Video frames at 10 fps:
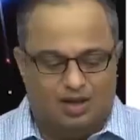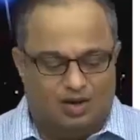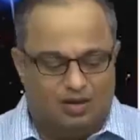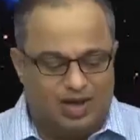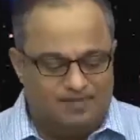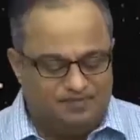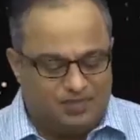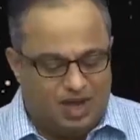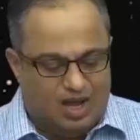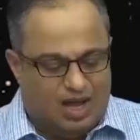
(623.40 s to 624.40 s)
Okay.
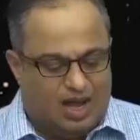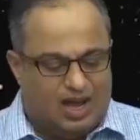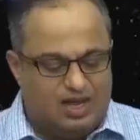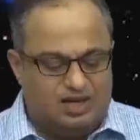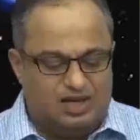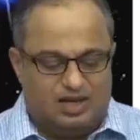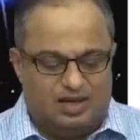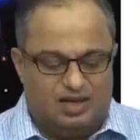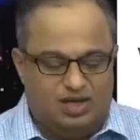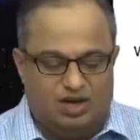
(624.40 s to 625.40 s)
And
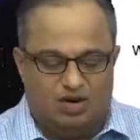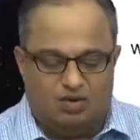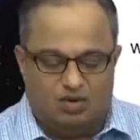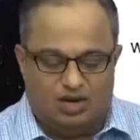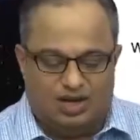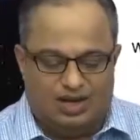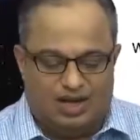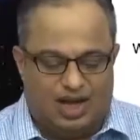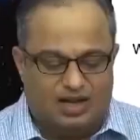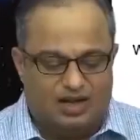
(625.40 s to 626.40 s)

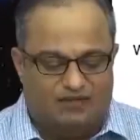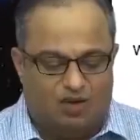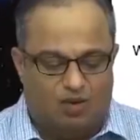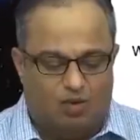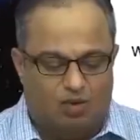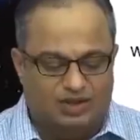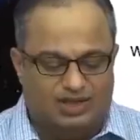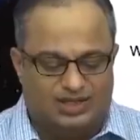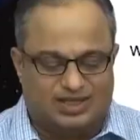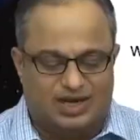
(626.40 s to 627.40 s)
and therefore,
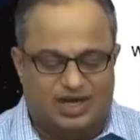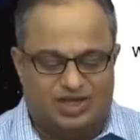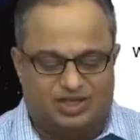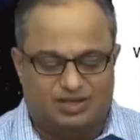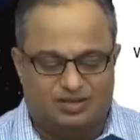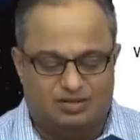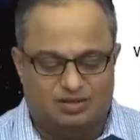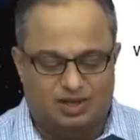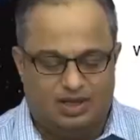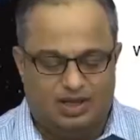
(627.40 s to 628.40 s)
this condition
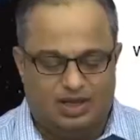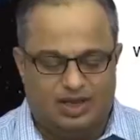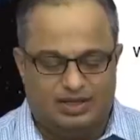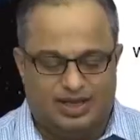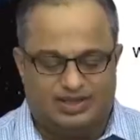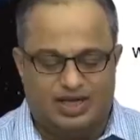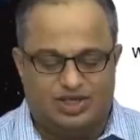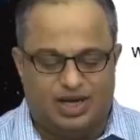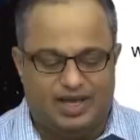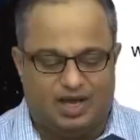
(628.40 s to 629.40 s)

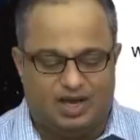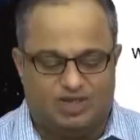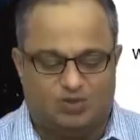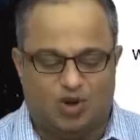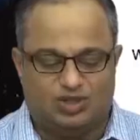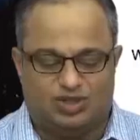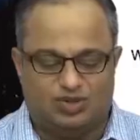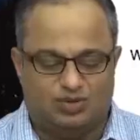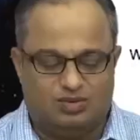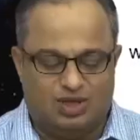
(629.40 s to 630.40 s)
essentially corresponds
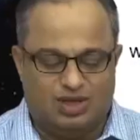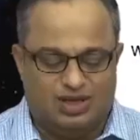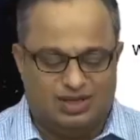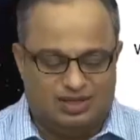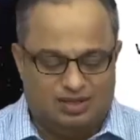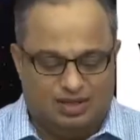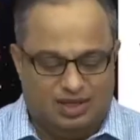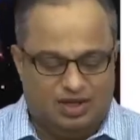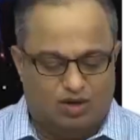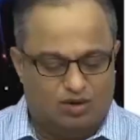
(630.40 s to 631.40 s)
to
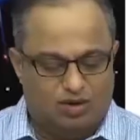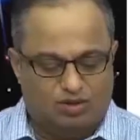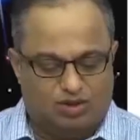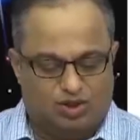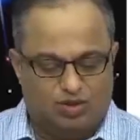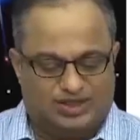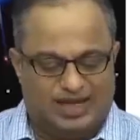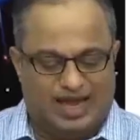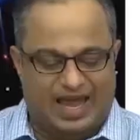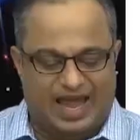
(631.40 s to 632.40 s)

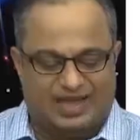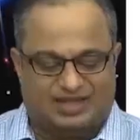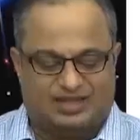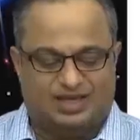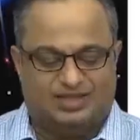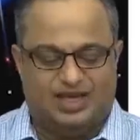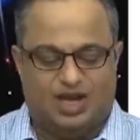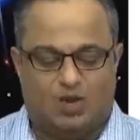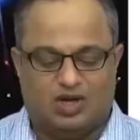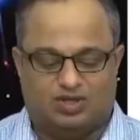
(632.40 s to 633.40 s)
choosing x is
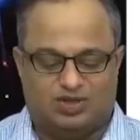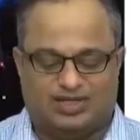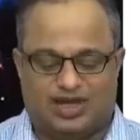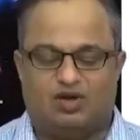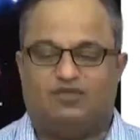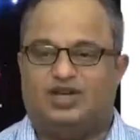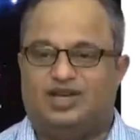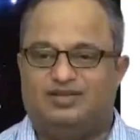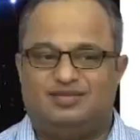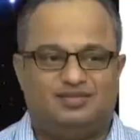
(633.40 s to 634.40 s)
equal to z of
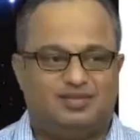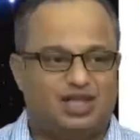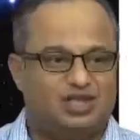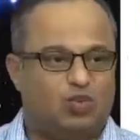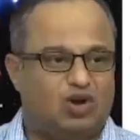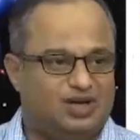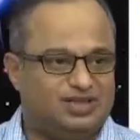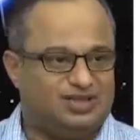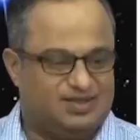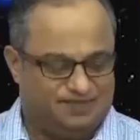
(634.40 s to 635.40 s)
t, that is what it
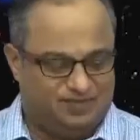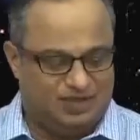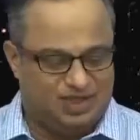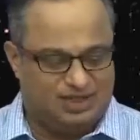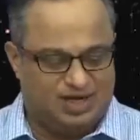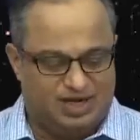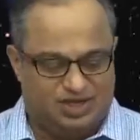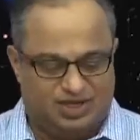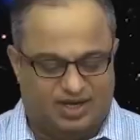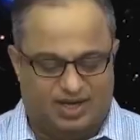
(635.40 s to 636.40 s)
is, this
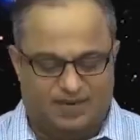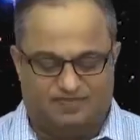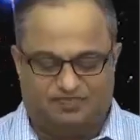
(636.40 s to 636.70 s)
condition here.